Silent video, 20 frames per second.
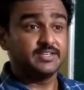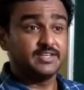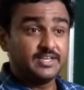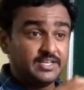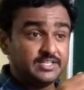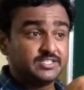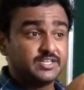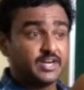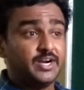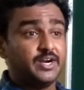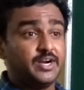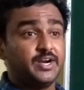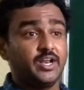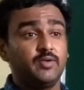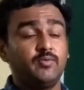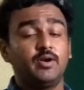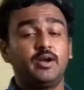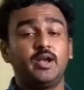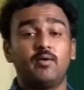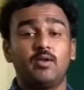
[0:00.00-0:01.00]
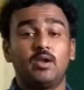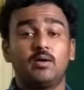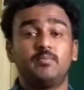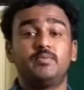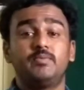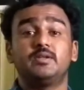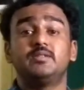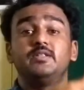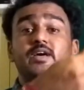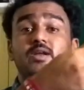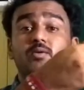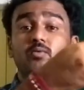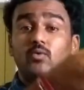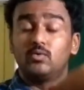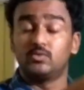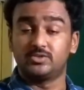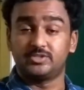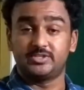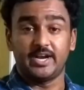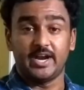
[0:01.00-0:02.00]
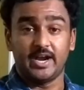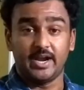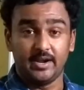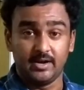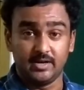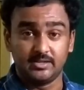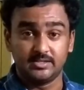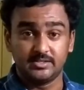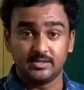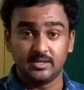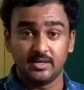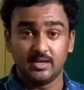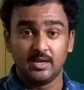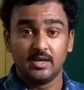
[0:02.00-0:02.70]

each country will develop with their own standards.